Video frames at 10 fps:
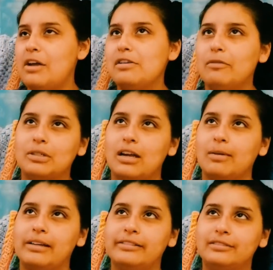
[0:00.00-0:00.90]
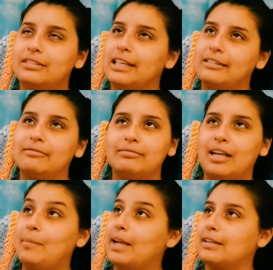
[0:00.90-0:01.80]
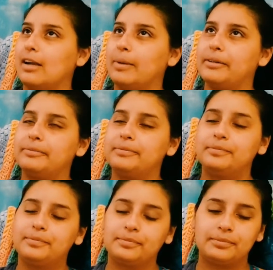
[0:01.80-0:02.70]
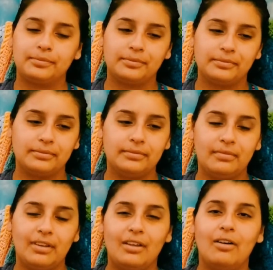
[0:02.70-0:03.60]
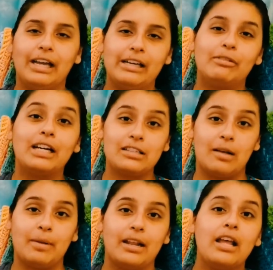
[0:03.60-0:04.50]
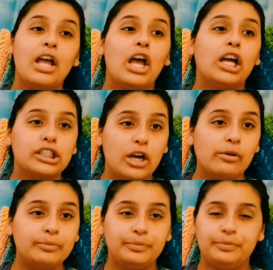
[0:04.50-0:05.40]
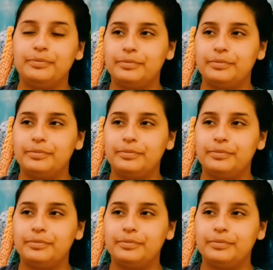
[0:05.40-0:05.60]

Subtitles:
I don't even want to talk about it. Like, I'm not going to talk about it. Okay, we're going to talk about it. So,